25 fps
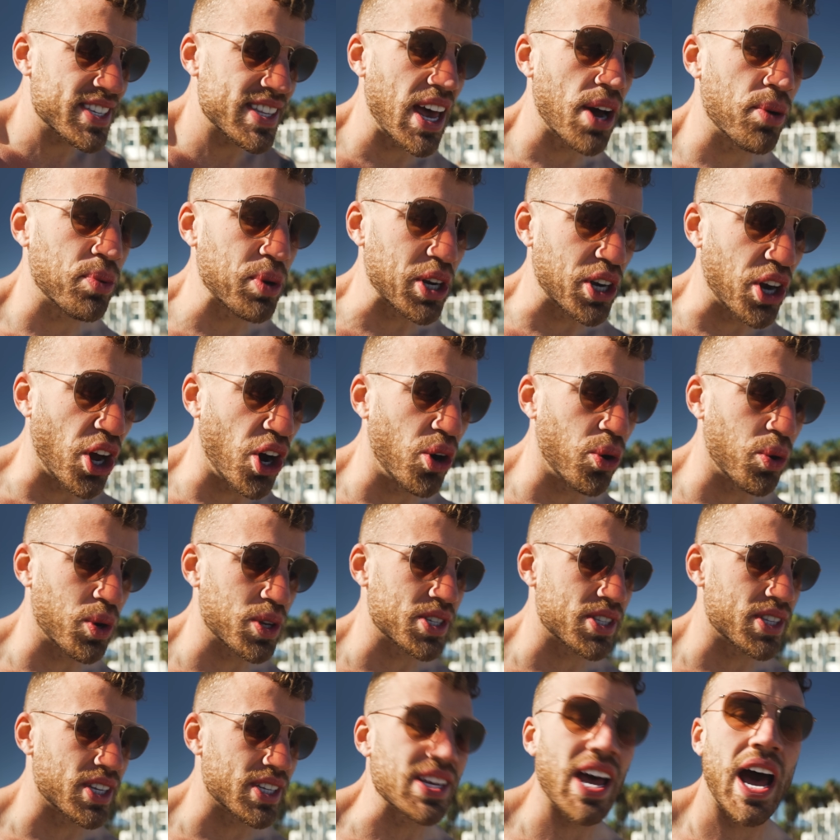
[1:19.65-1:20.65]
is that we know
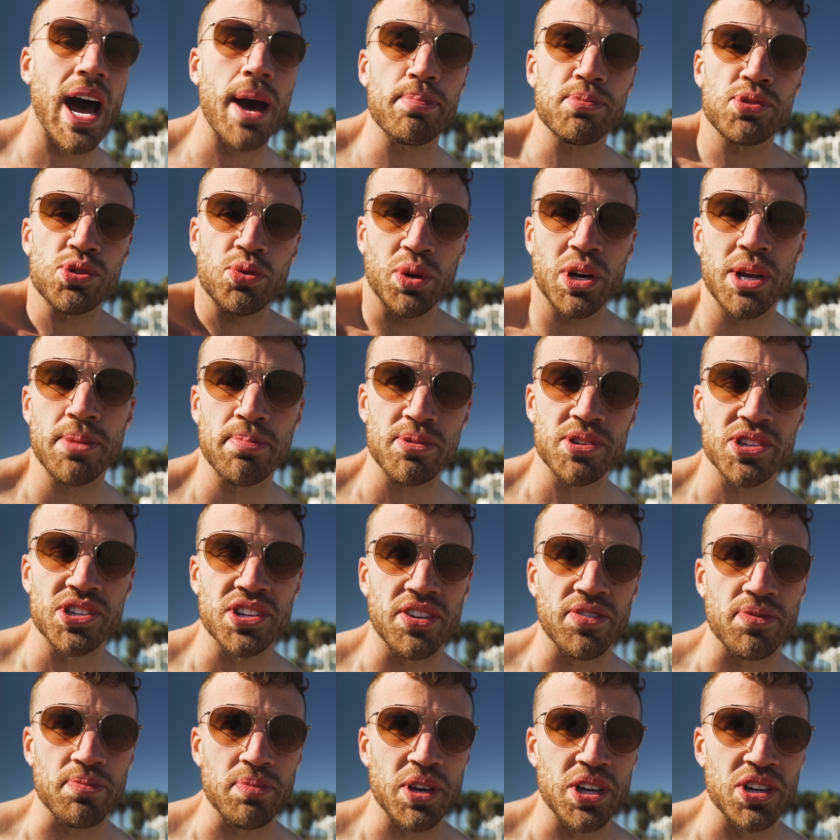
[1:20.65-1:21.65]
it's the top twenty
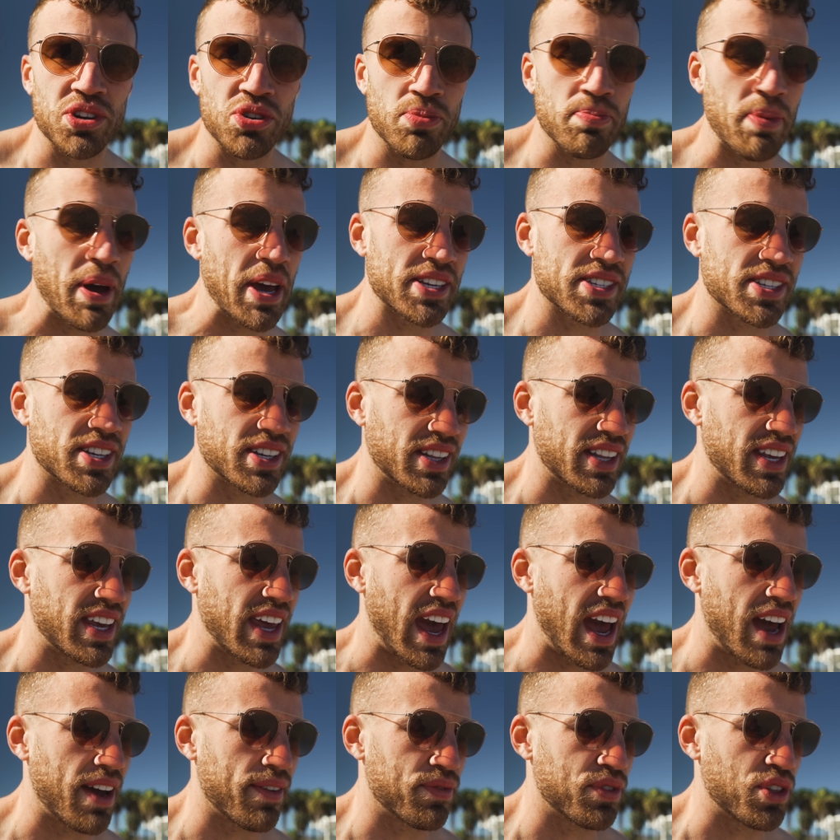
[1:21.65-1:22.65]
percent of men who basically
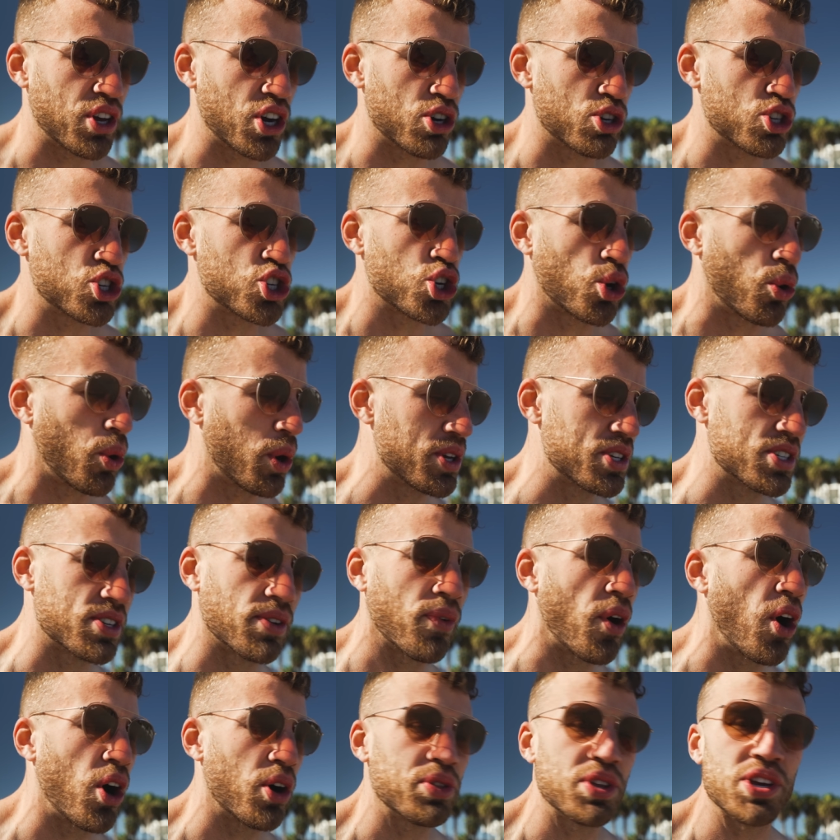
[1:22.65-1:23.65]
have their choice of
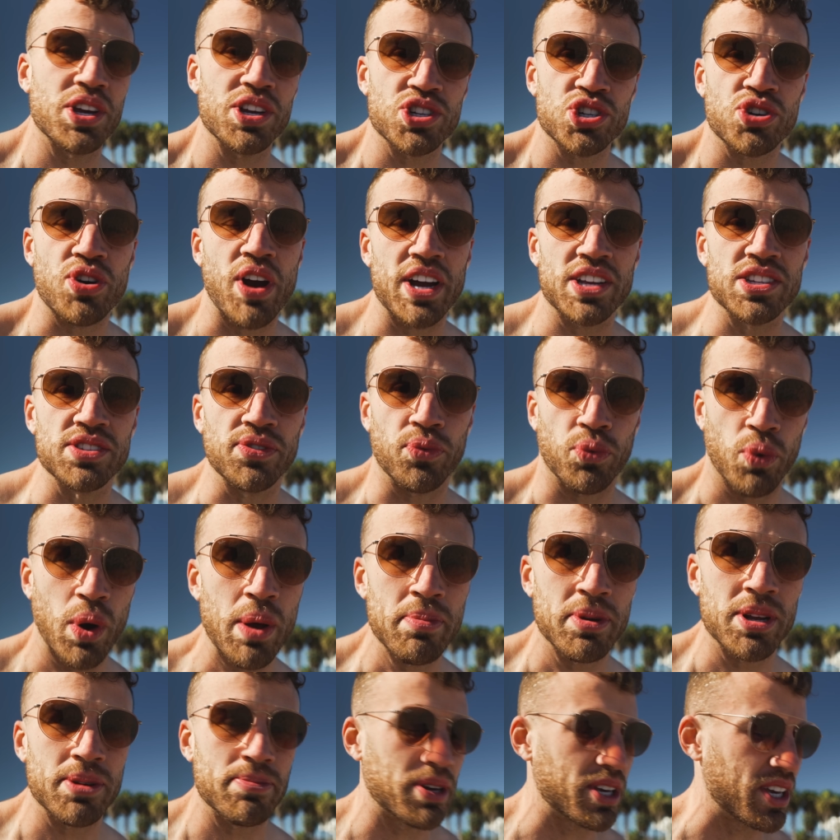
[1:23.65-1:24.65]
all the attractive
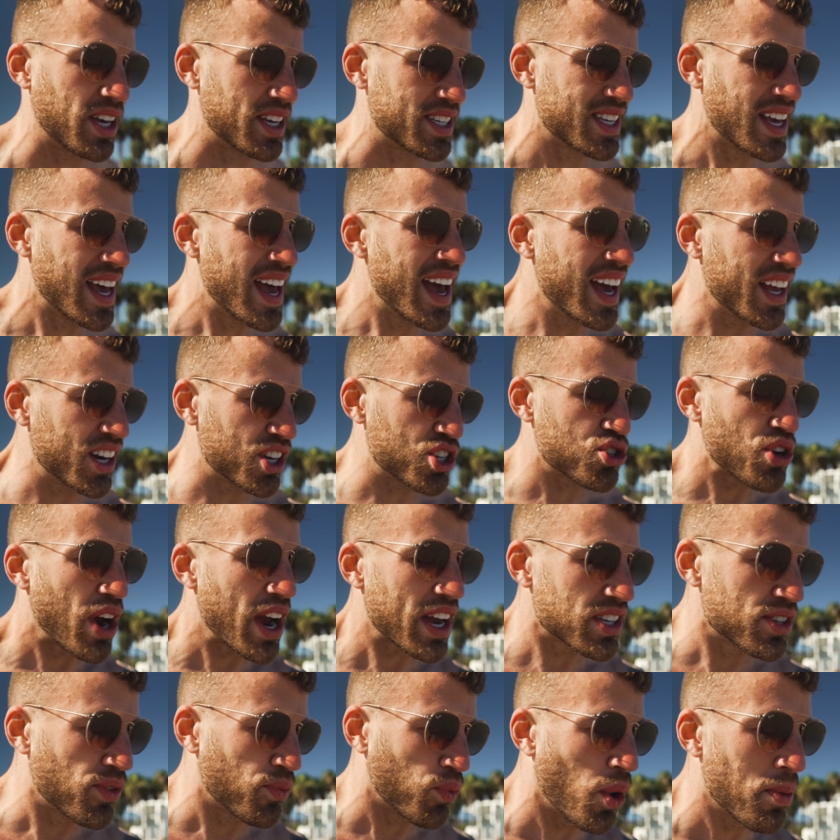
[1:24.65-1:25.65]
women, because an
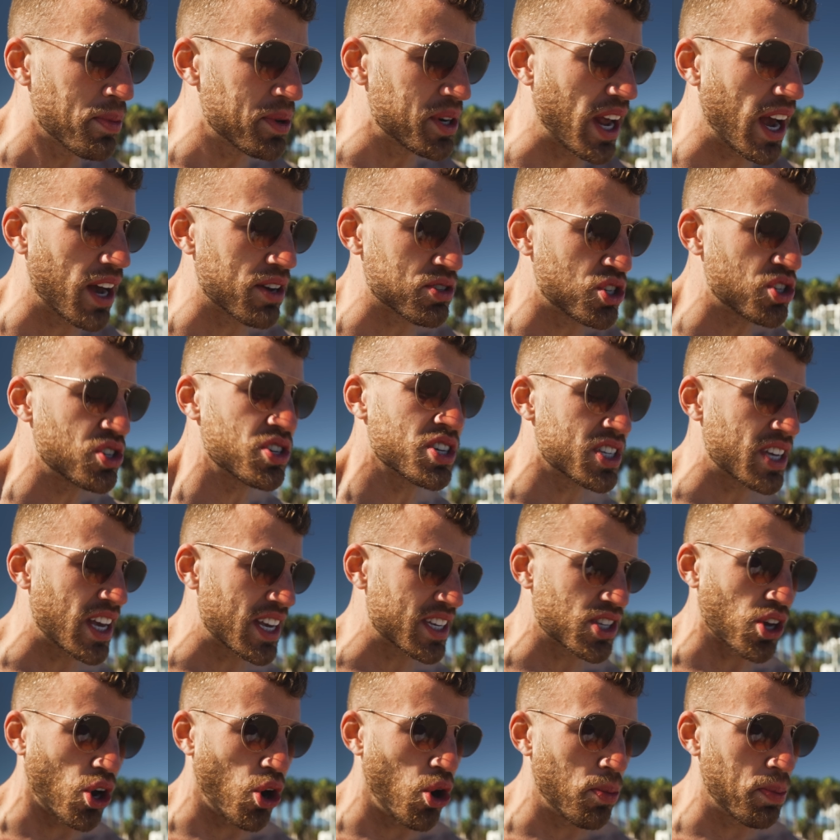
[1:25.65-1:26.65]
attractive woman now, she just
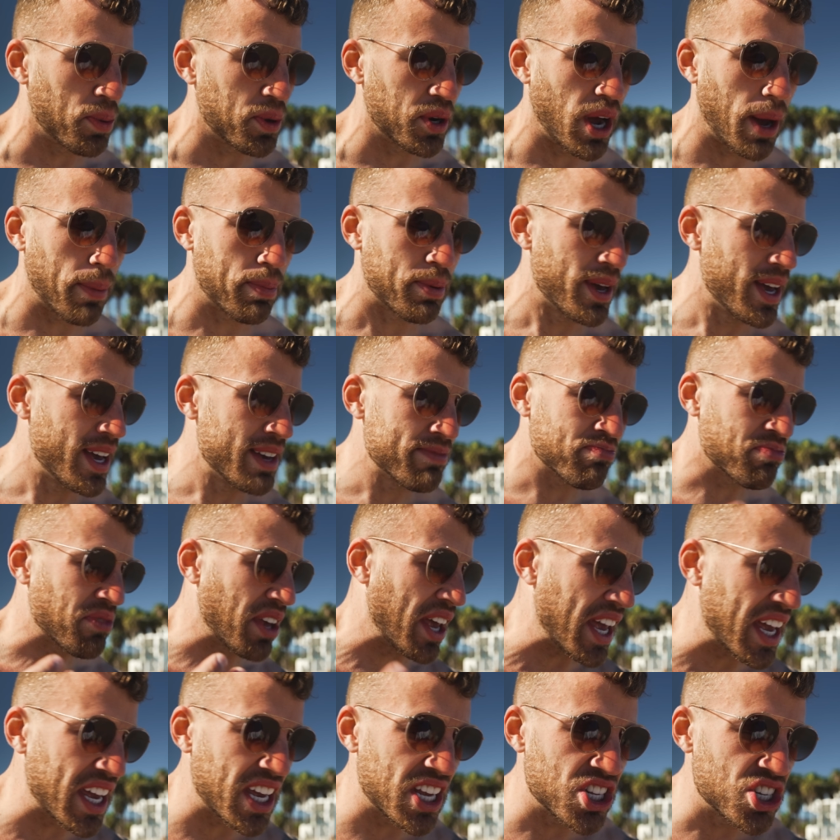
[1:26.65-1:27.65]
has to open up
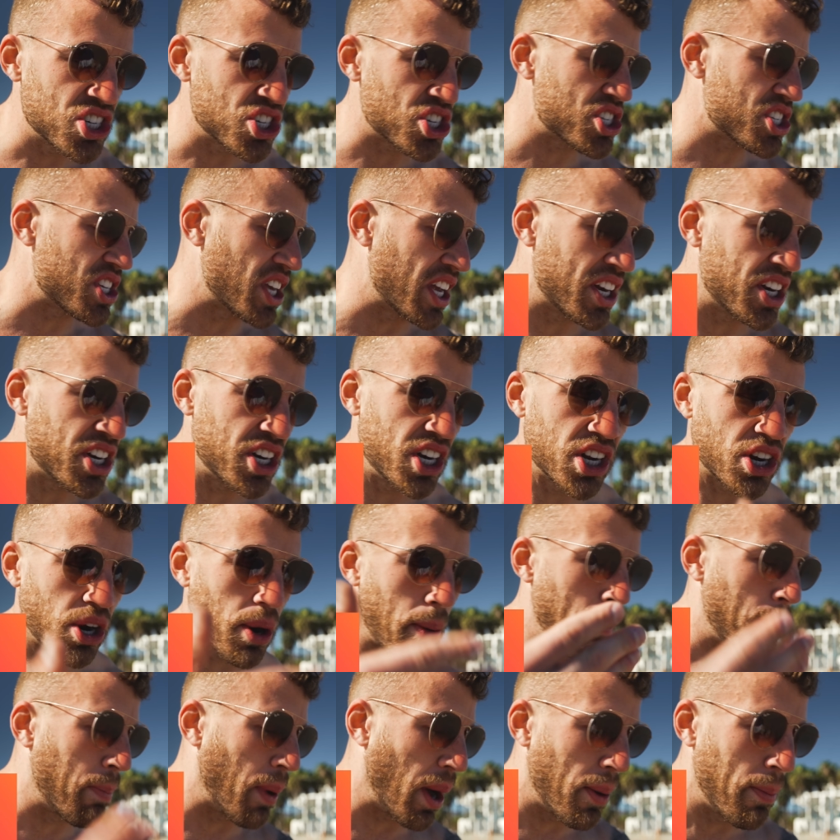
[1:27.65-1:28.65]
Hinge, Tinder,
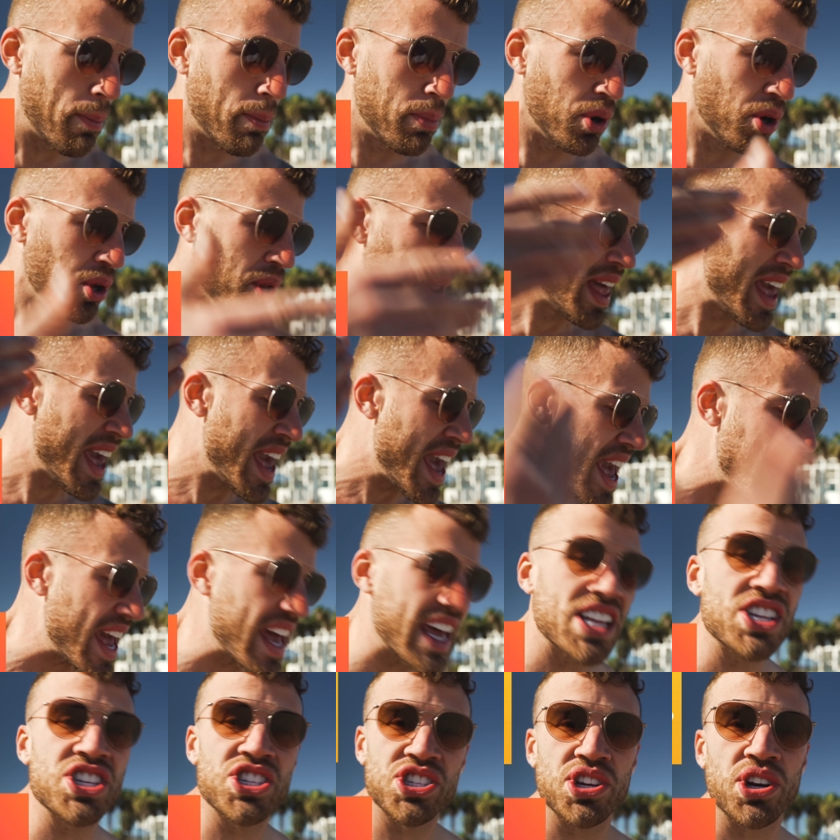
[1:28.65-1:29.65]
Bumble,
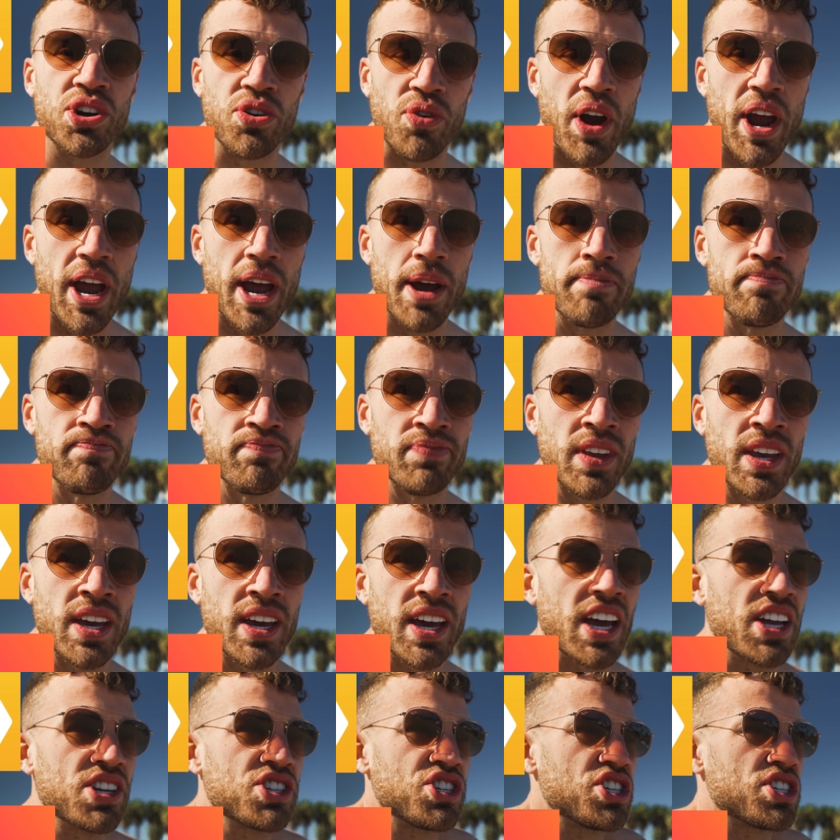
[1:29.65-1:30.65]
Instagram,
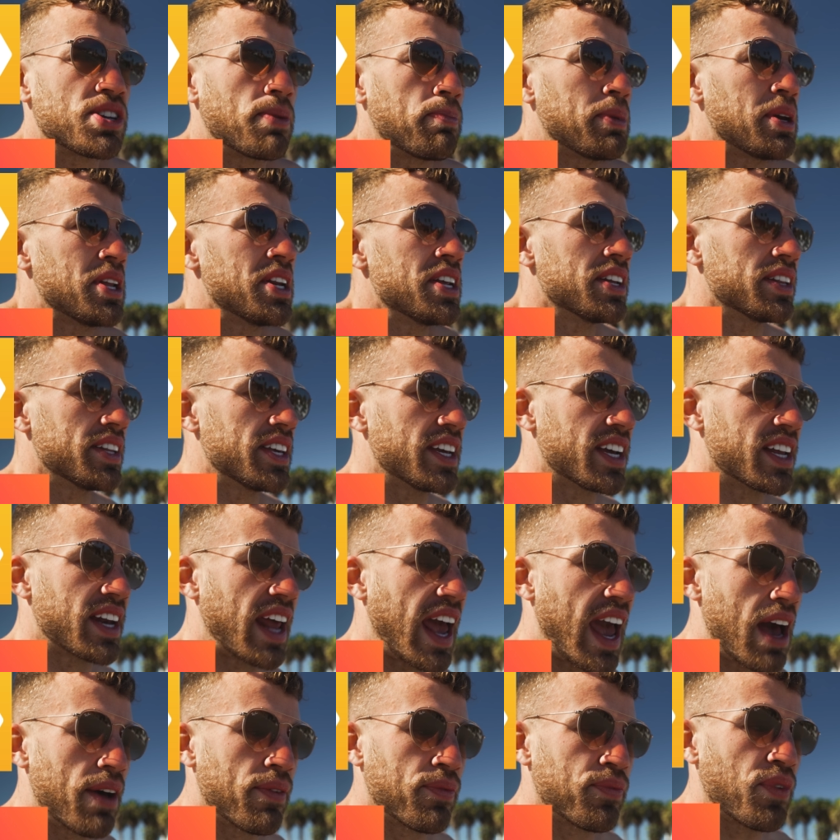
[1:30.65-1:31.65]
and she's immediately gonna
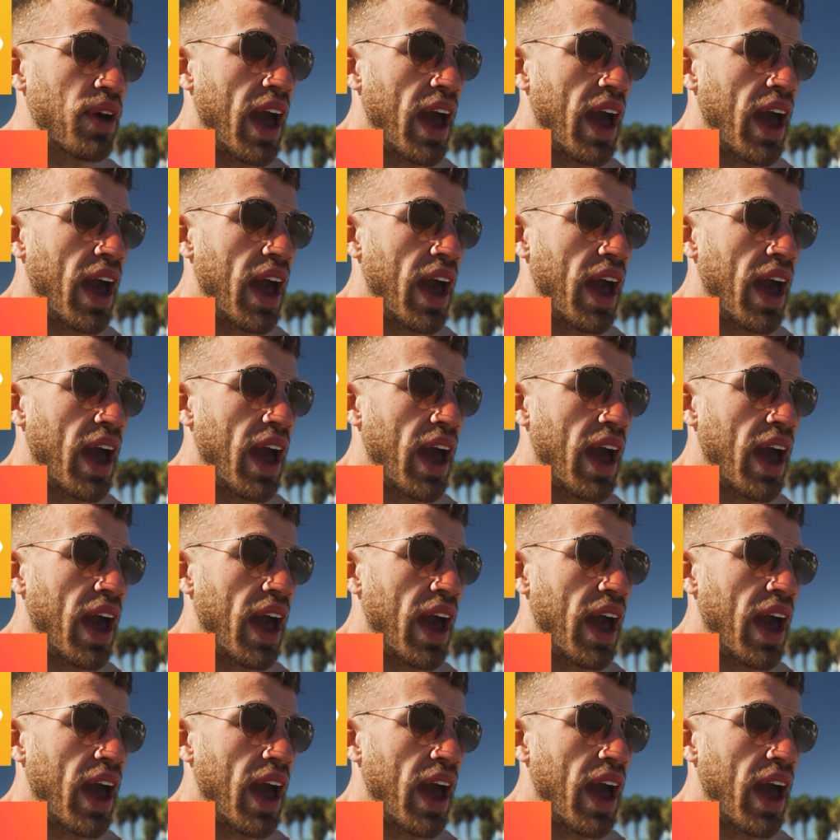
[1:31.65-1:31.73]
have